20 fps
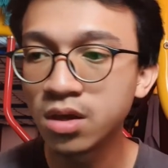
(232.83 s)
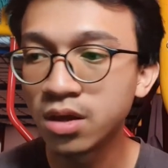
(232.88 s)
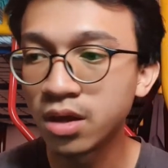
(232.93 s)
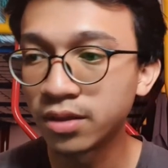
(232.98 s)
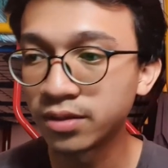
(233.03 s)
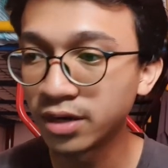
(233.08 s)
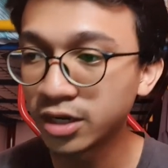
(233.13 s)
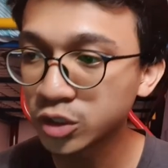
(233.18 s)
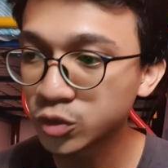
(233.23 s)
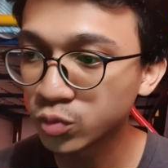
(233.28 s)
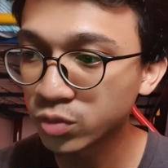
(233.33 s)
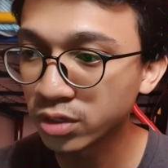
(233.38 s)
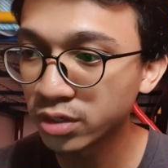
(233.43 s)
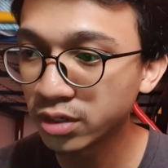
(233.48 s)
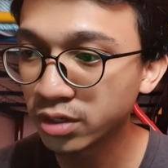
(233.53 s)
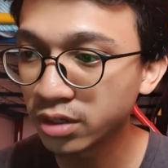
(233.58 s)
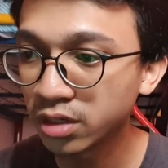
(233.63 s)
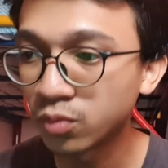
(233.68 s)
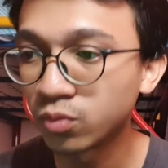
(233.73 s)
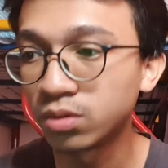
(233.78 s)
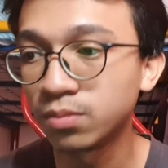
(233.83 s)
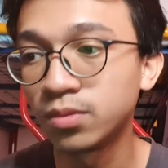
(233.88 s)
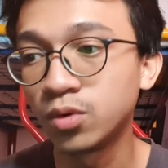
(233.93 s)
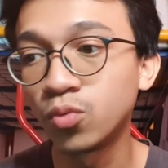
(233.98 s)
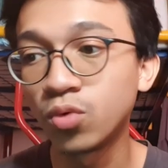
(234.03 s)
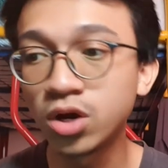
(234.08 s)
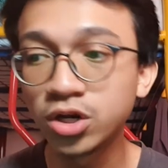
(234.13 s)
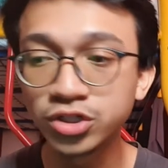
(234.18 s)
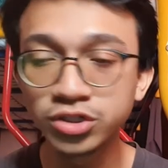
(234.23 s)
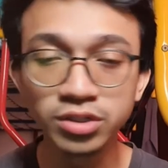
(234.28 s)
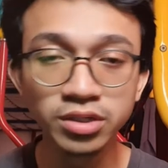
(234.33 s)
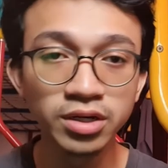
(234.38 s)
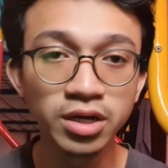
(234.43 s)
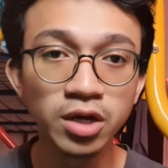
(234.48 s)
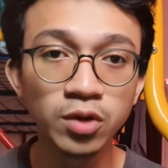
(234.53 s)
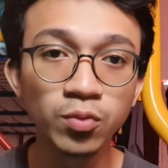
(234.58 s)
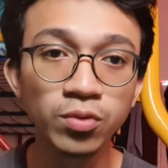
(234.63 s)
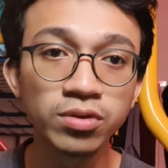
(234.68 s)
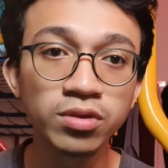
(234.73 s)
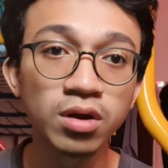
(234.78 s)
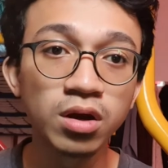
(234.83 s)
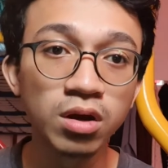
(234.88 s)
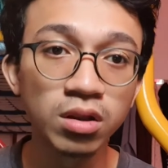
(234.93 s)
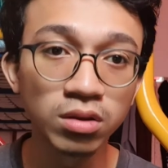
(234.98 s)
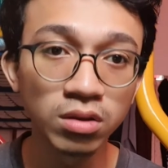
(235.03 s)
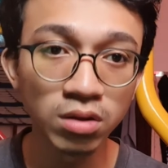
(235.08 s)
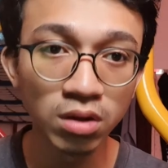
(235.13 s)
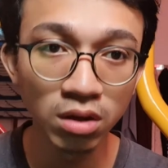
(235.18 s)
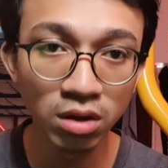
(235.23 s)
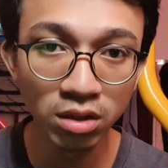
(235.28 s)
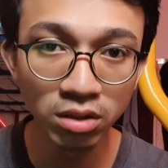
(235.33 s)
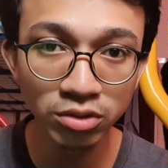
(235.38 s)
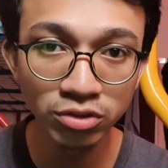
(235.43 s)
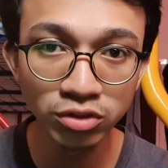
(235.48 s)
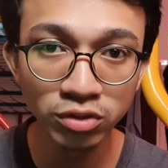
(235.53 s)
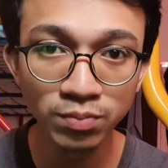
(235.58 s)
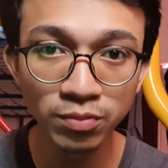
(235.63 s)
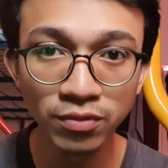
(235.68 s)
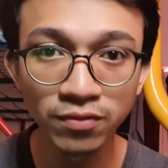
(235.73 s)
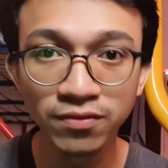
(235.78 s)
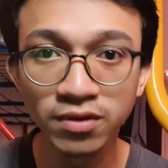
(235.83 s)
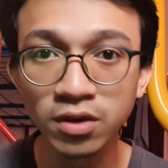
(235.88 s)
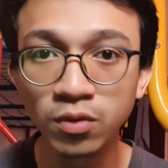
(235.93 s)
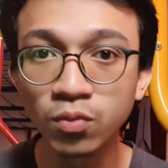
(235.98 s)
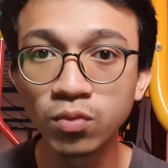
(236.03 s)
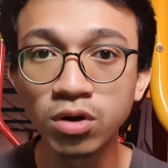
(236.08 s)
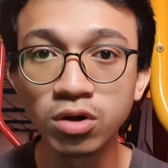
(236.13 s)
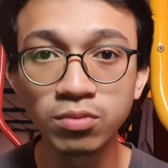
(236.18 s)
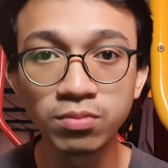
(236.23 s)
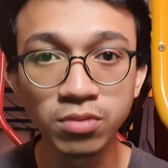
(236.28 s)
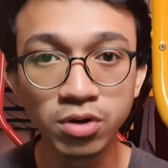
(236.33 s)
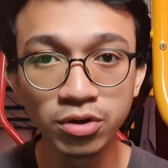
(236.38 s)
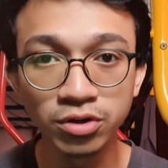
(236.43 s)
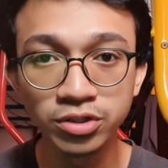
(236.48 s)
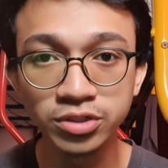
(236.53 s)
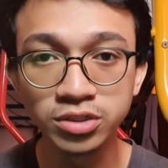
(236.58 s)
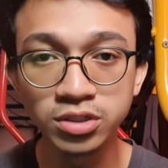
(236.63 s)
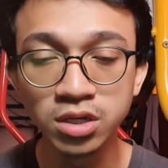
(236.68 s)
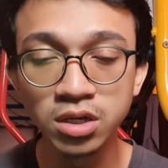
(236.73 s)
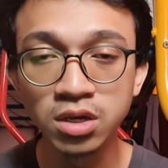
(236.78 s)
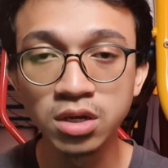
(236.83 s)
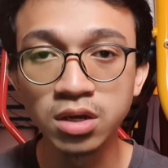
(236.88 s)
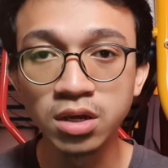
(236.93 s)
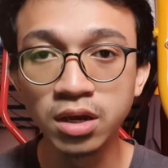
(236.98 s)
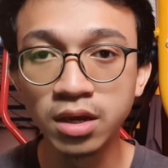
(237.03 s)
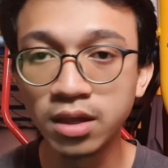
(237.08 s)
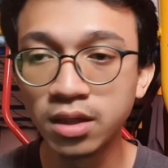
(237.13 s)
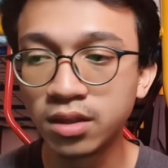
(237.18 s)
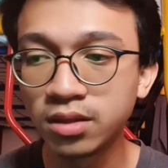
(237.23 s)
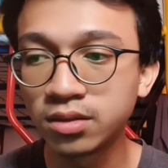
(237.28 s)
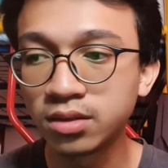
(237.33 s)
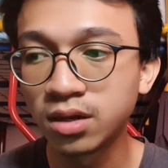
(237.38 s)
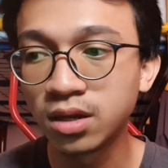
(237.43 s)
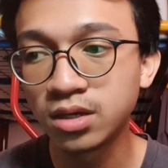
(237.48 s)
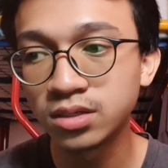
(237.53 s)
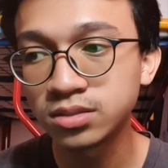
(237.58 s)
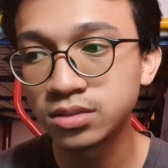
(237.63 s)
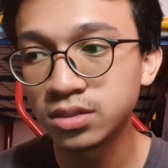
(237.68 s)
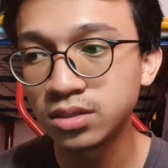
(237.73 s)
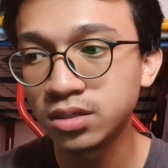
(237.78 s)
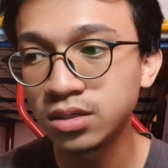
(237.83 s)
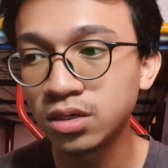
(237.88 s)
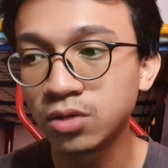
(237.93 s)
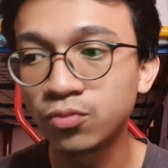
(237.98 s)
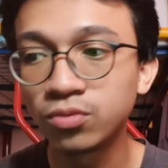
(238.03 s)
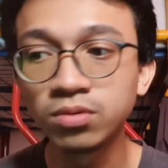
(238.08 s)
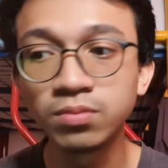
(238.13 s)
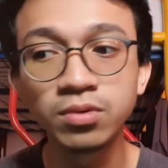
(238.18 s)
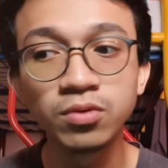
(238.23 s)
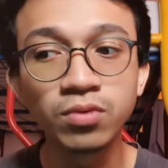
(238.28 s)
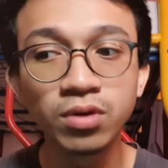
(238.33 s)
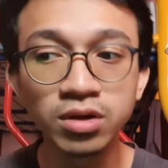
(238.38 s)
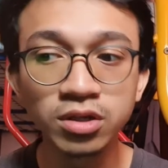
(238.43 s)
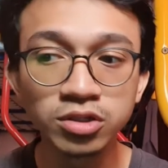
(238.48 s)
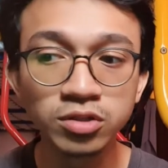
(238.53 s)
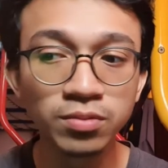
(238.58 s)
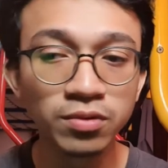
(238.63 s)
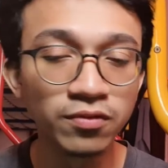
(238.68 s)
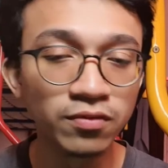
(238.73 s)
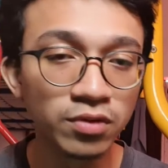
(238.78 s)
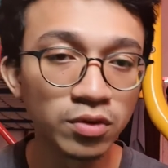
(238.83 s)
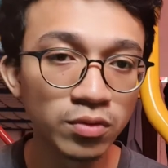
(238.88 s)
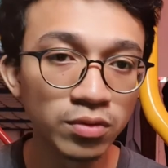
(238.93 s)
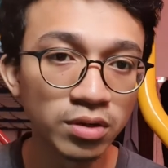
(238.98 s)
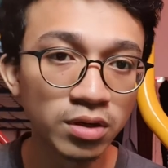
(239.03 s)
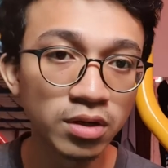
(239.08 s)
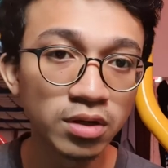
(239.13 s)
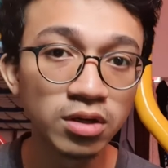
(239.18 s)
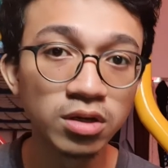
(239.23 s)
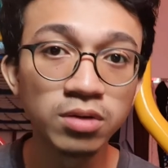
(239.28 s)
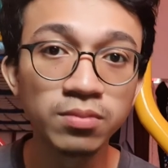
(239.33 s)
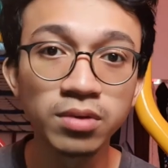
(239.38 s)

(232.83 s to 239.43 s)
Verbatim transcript: And the next one, it will be washed again with alcohol to prevent watermarks. And lastly, it will be ready to be viewed under